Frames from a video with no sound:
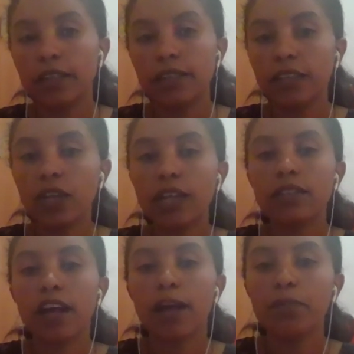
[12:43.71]
such
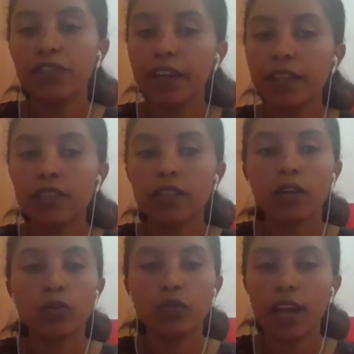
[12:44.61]
as happy face,
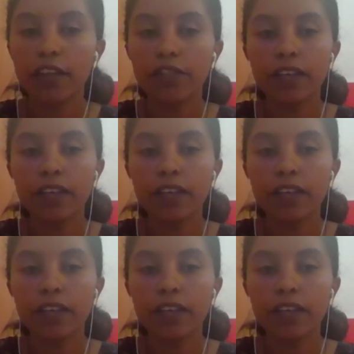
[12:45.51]
closed eye